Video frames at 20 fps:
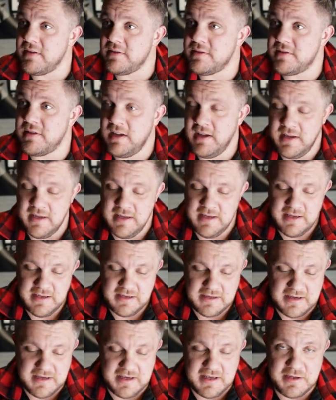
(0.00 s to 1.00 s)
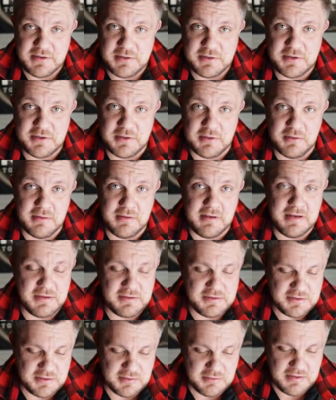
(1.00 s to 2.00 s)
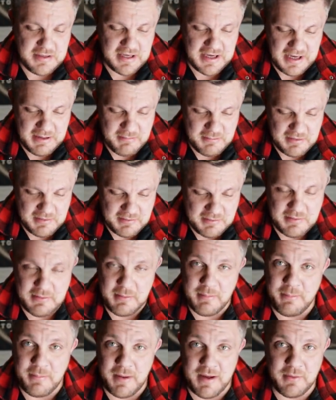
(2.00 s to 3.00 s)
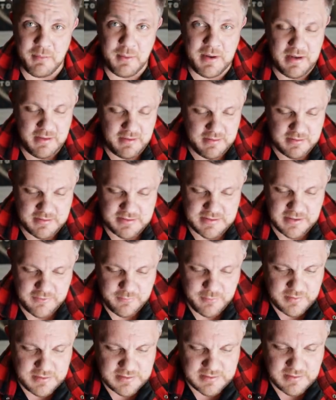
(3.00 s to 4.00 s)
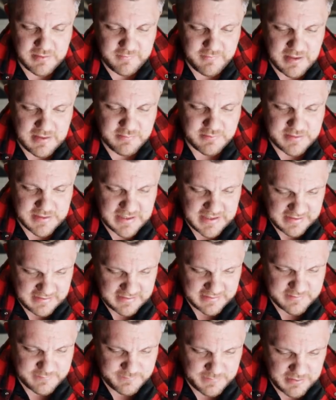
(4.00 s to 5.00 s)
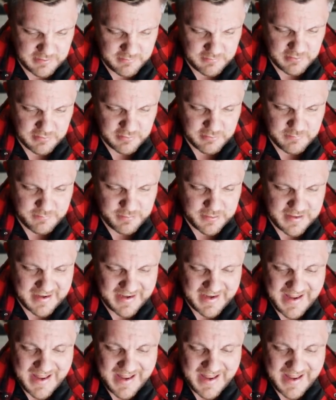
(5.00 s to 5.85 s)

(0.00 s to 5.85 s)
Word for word: That's kind of stood stood time and the bad weather and stuff. We just leave it outside. That's been a really good buy.